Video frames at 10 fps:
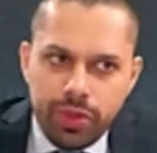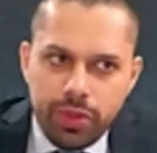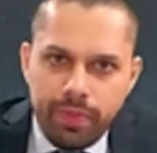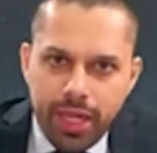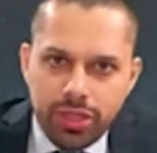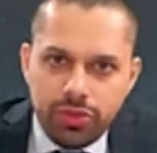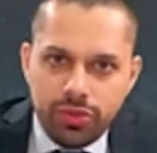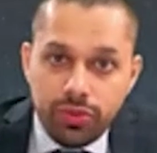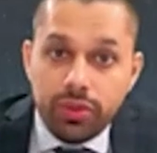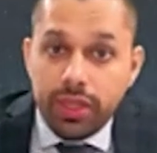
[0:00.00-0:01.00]
contribute
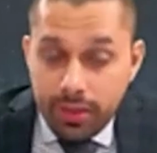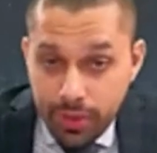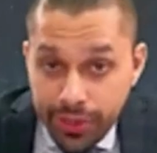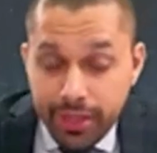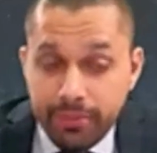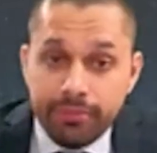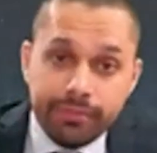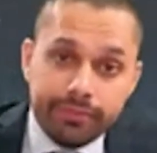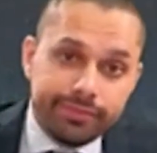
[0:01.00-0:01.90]
back to the community?